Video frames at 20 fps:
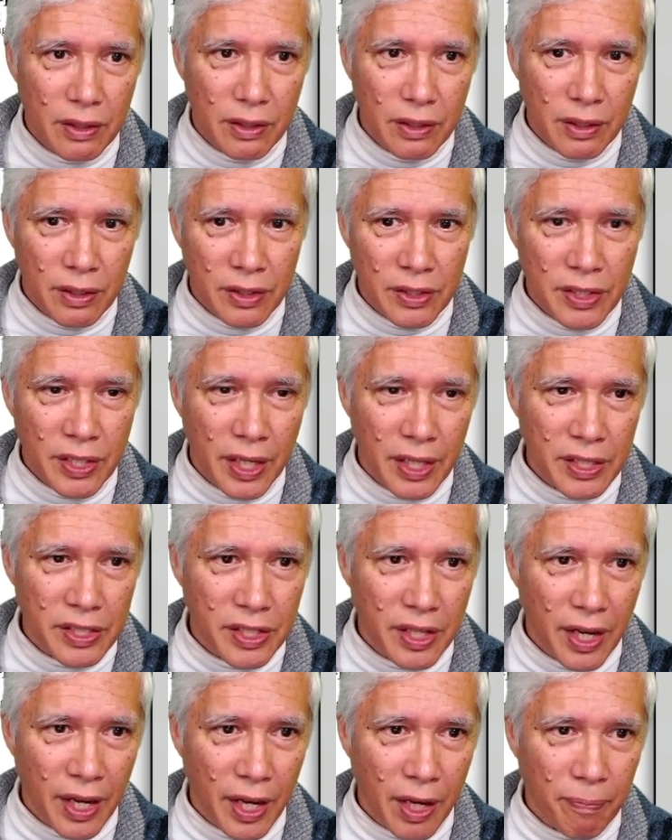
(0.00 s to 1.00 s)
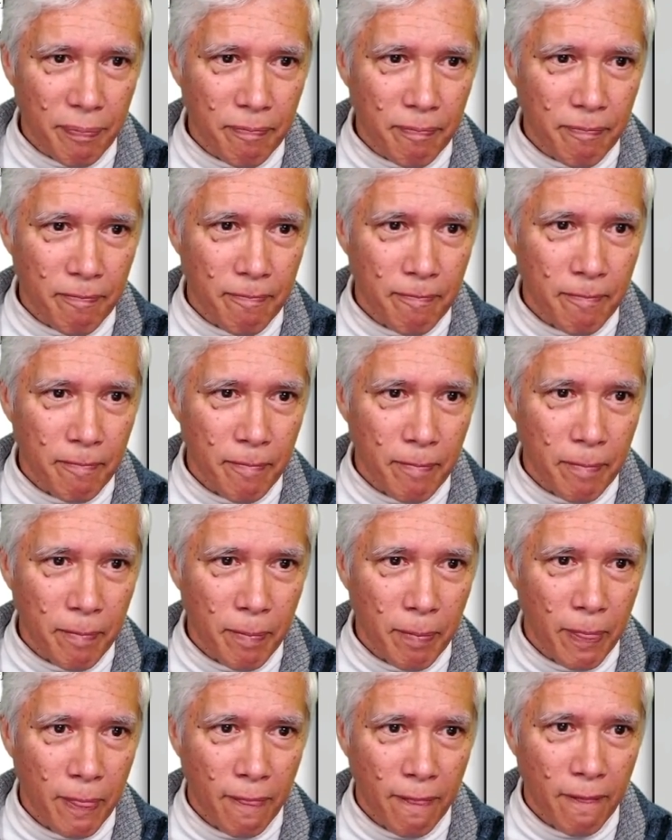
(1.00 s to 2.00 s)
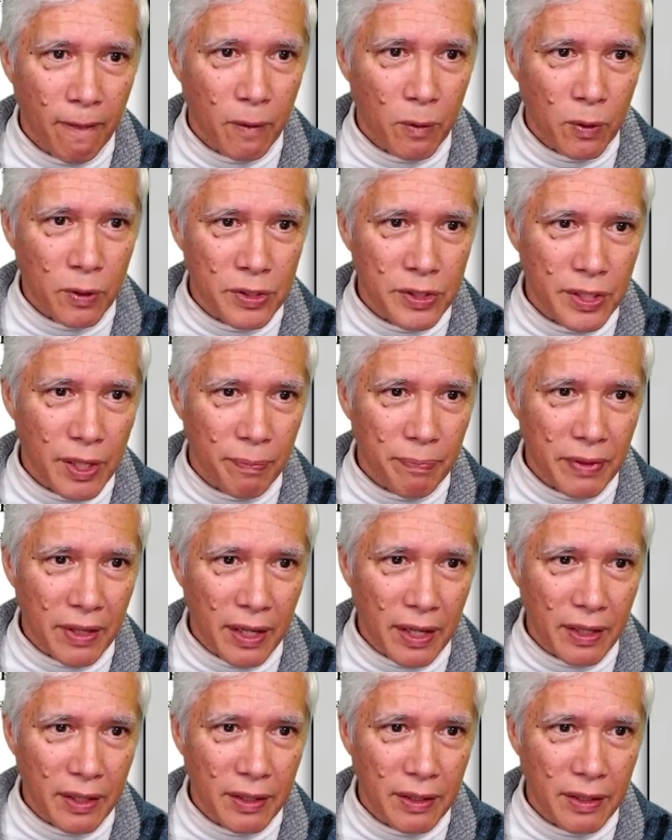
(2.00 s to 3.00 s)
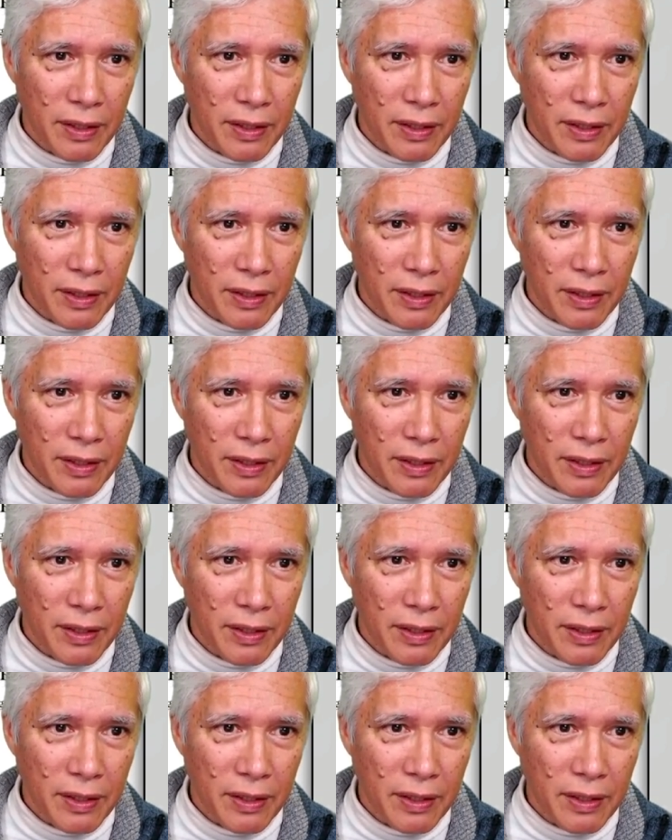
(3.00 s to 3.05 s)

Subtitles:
a test app or something.